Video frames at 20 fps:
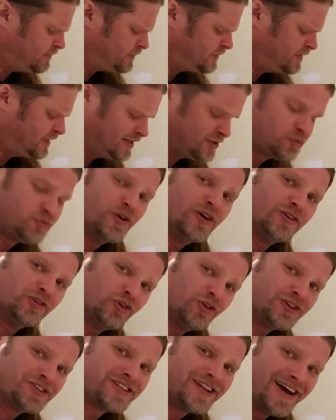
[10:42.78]
This one
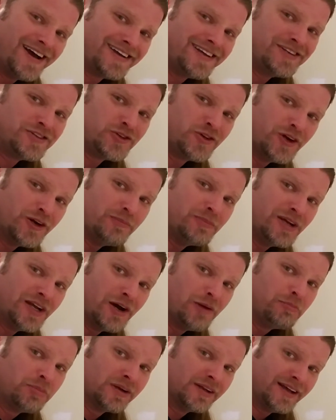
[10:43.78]
looks like it's going to be
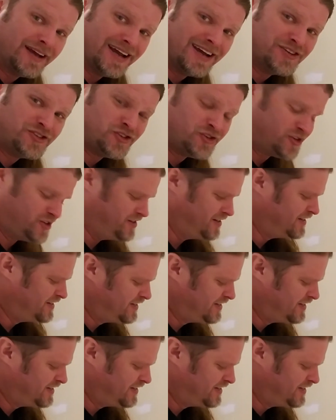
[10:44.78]
a pleasure.